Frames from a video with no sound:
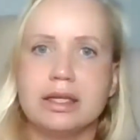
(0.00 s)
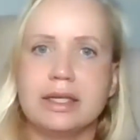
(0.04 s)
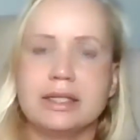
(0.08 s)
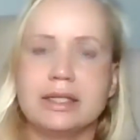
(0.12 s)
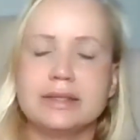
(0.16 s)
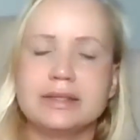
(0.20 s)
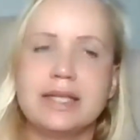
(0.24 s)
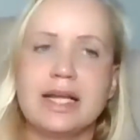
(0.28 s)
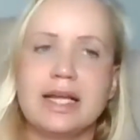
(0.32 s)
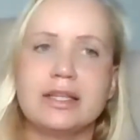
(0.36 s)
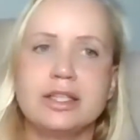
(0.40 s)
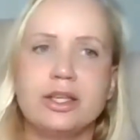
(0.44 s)

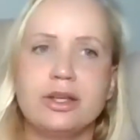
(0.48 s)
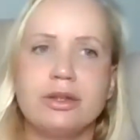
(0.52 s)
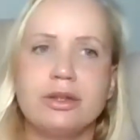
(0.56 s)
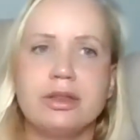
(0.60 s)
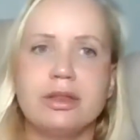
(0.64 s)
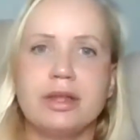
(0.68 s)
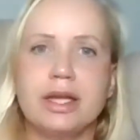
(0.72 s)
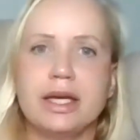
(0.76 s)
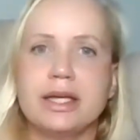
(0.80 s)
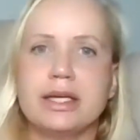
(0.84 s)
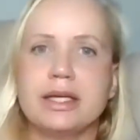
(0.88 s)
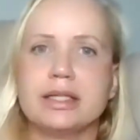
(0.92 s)
It's like you
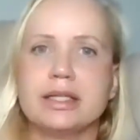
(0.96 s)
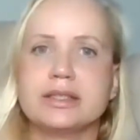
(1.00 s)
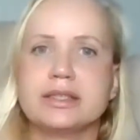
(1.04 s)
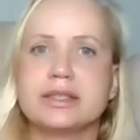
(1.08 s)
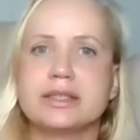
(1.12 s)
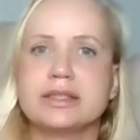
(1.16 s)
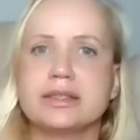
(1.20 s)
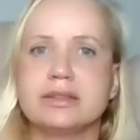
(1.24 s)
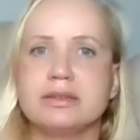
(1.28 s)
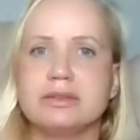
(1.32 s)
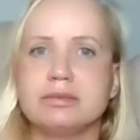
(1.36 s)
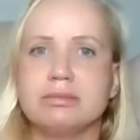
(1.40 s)
think
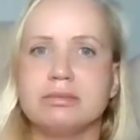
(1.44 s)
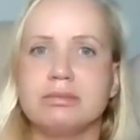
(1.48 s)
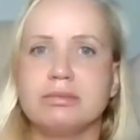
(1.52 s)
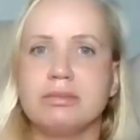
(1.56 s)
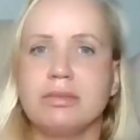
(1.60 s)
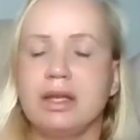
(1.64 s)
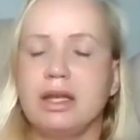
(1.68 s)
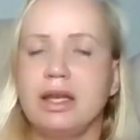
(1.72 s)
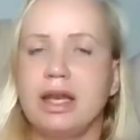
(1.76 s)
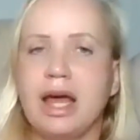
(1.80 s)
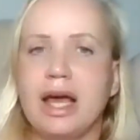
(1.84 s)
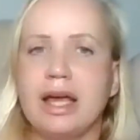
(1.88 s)
it's
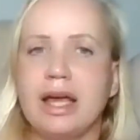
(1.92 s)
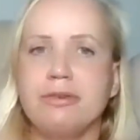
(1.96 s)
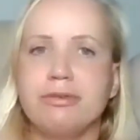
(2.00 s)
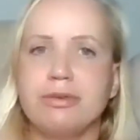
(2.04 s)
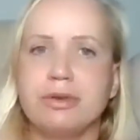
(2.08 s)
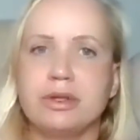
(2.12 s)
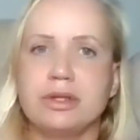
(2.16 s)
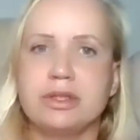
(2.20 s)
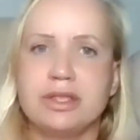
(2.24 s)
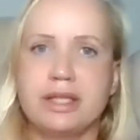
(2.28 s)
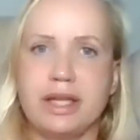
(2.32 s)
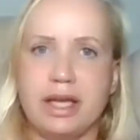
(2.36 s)
life
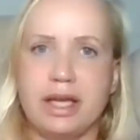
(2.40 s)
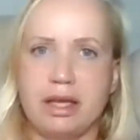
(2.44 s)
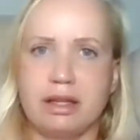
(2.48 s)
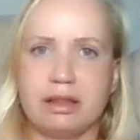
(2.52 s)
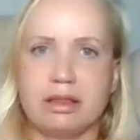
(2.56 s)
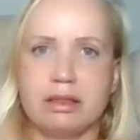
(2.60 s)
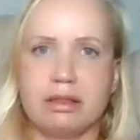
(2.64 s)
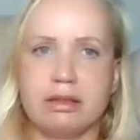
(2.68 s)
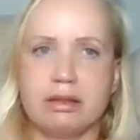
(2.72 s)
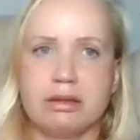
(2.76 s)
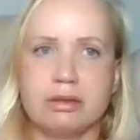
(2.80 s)
or death.